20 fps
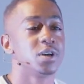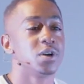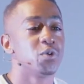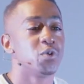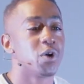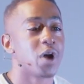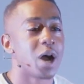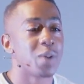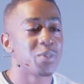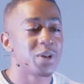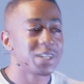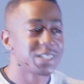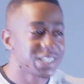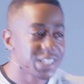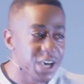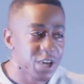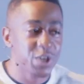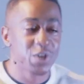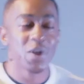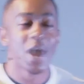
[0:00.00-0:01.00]
Well, I'm going to
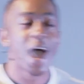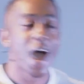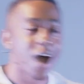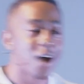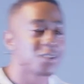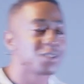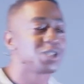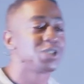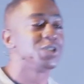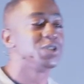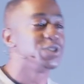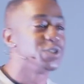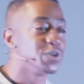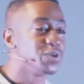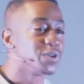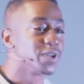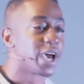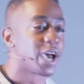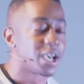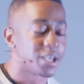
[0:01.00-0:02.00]
tell you how to
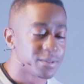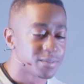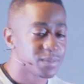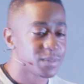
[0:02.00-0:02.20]
do that.